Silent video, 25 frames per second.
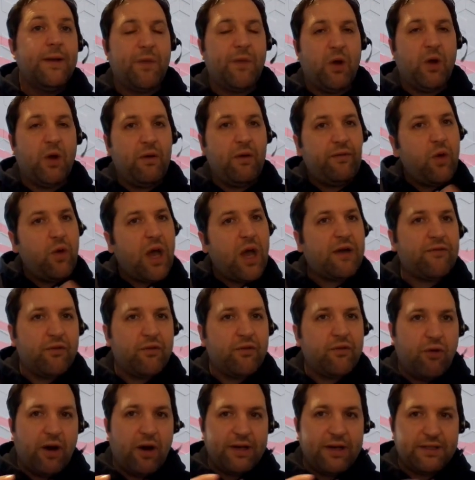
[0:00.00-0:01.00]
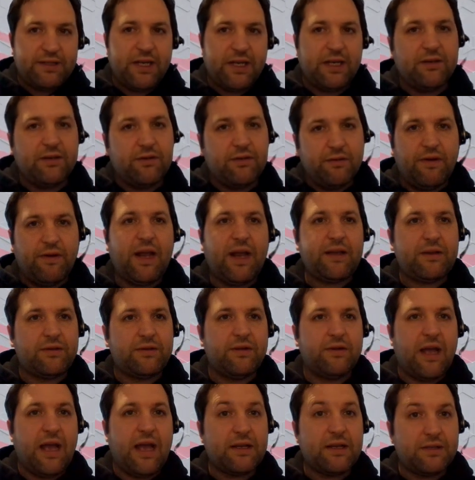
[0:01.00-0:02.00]
Now, if you have the right center of
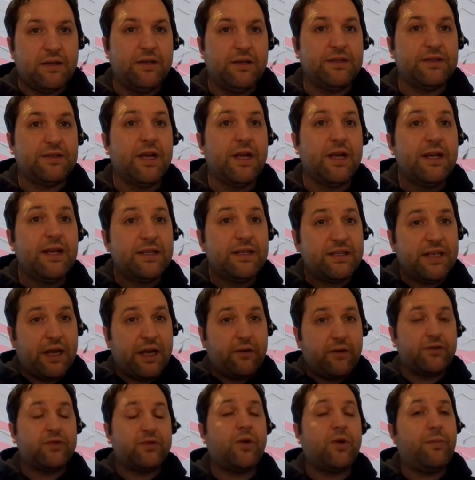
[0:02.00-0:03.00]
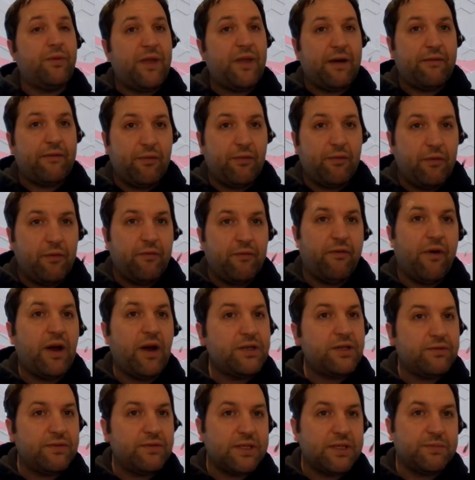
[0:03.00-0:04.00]
excellence sat on top of that from an
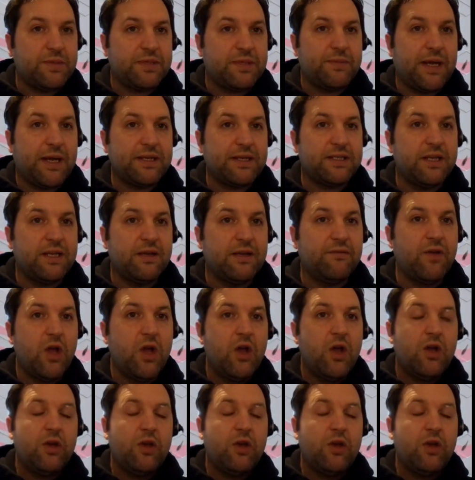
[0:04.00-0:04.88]
advisory perspective,